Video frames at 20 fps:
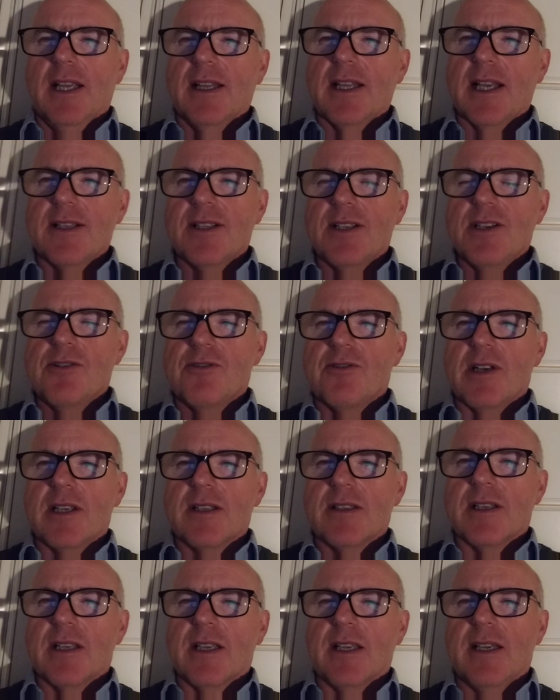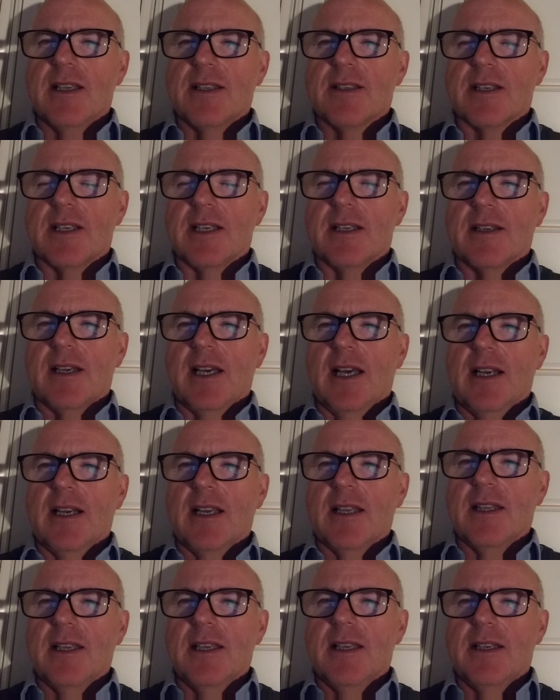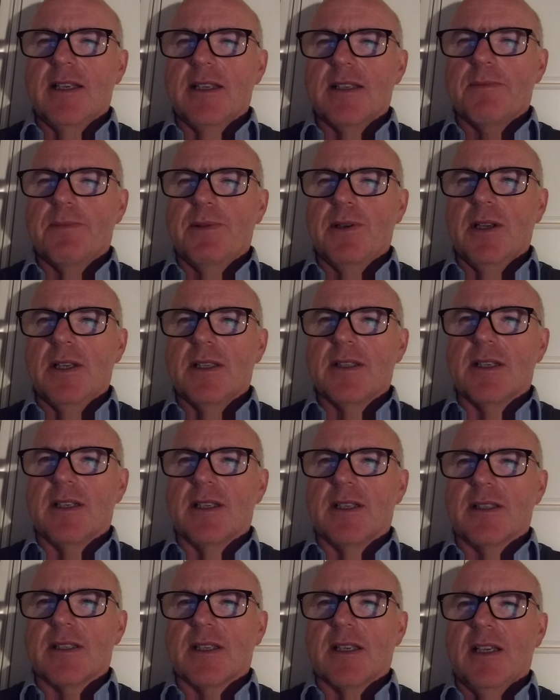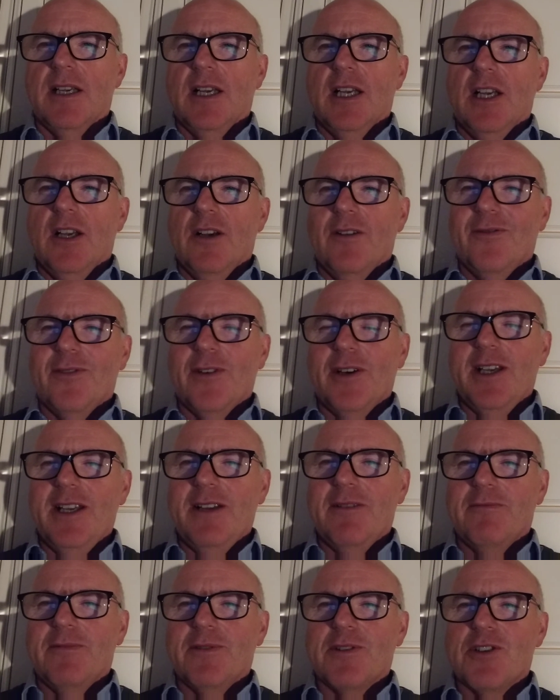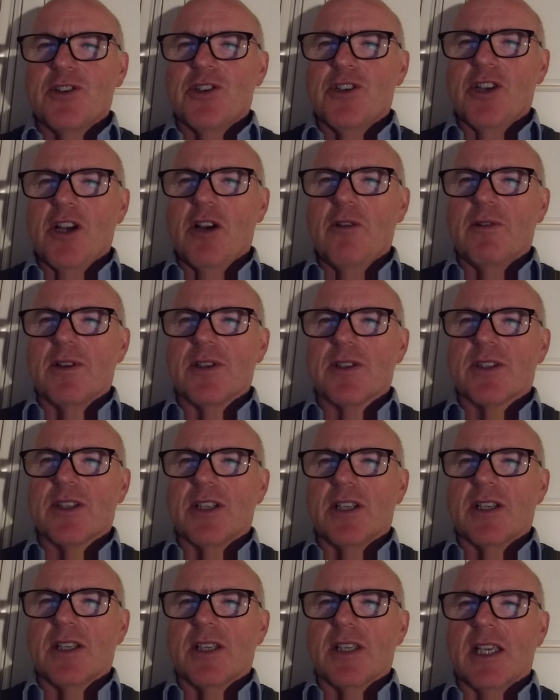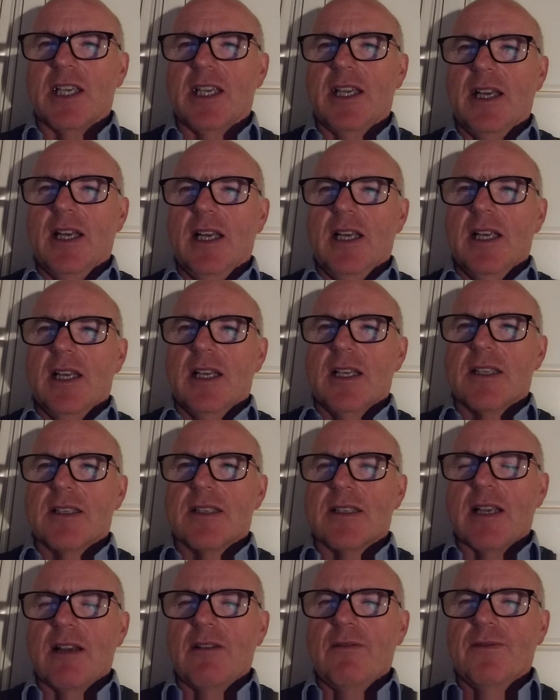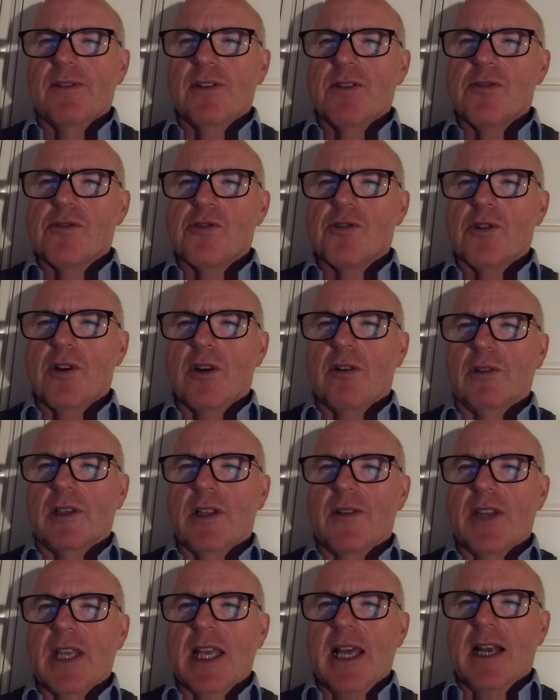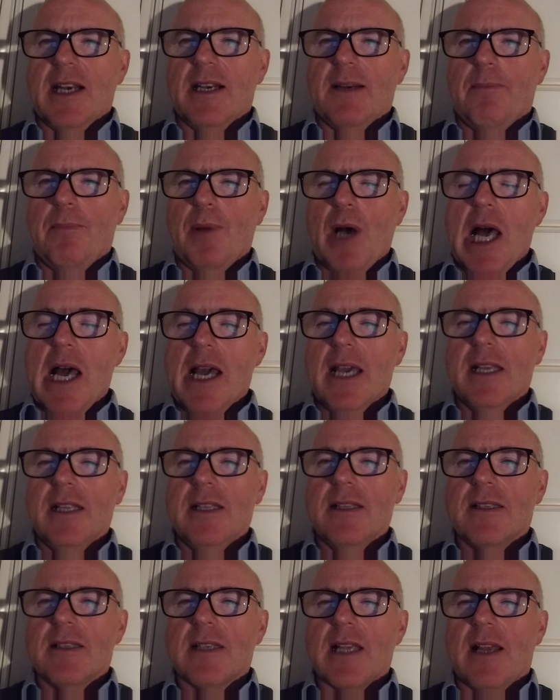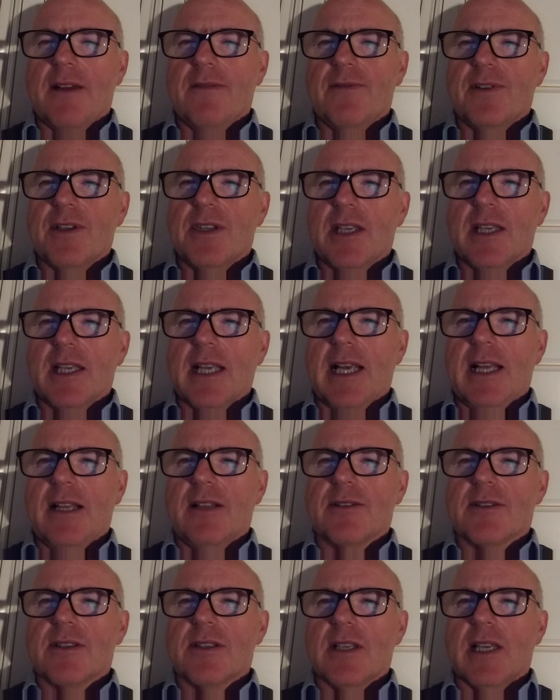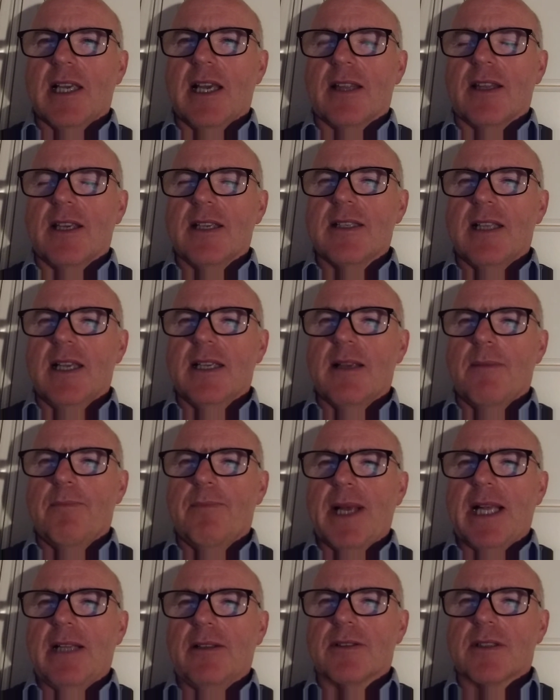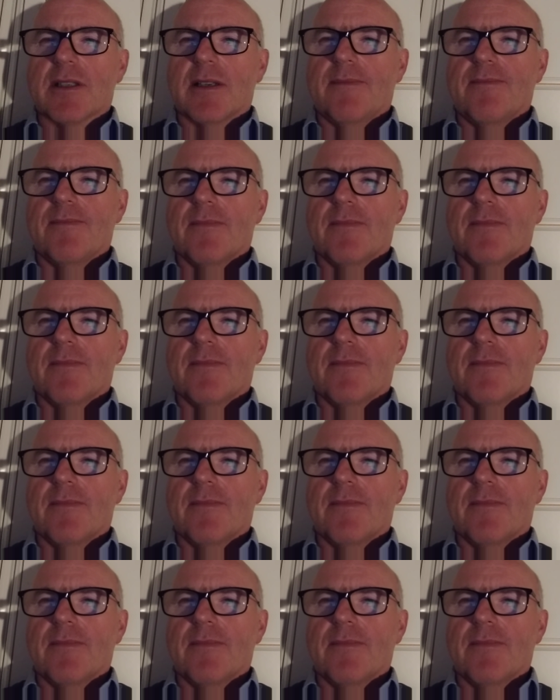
That's interesting, isn't it? And I think it is pertinent for it would show us that the self control at the end binds everything else together. It's like a belt.